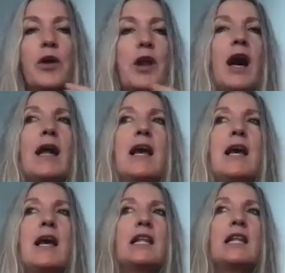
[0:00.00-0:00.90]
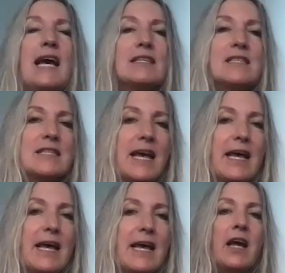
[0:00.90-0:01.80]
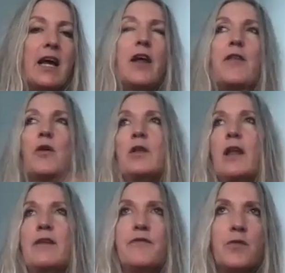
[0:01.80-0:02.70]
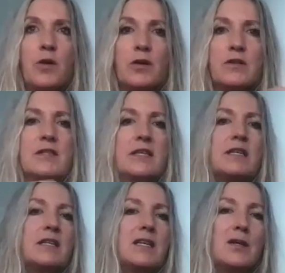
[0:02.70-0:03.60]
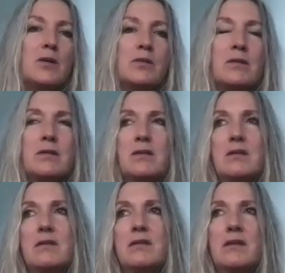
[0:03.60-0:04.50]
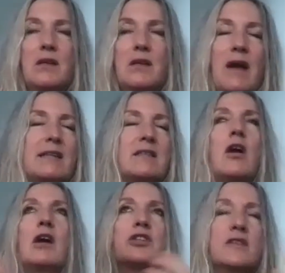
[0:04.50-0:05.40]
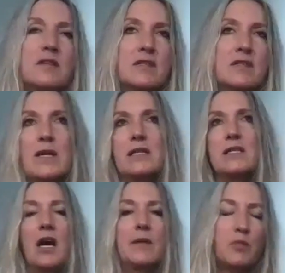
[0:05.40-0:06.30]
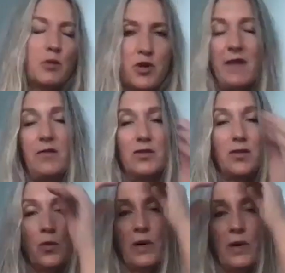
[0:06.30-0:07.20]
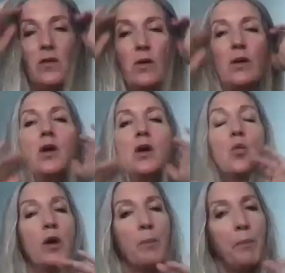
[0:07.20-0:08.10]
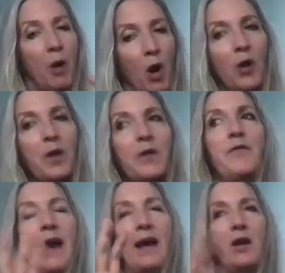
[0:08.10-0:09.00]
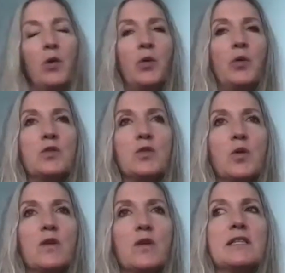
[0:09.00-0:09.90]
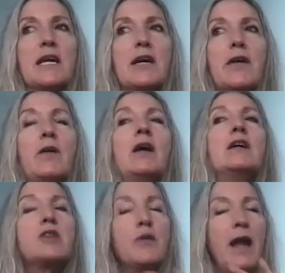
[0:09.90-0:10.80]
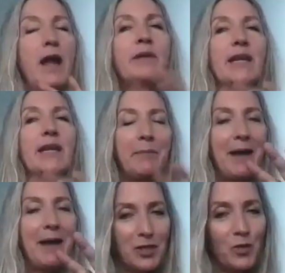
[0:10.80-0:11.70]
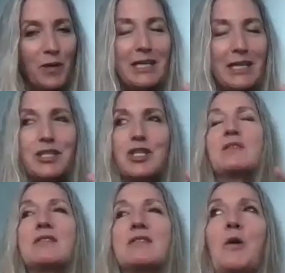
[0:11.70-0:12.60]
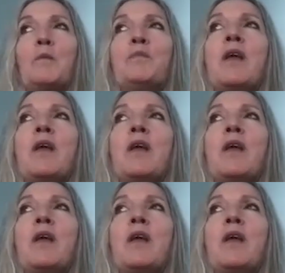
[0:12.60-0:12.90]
not less than another life force that has consciousness when it times travels or whatever. We're part of that whole sort of scenario. So now I'm going to get back to the relationships. So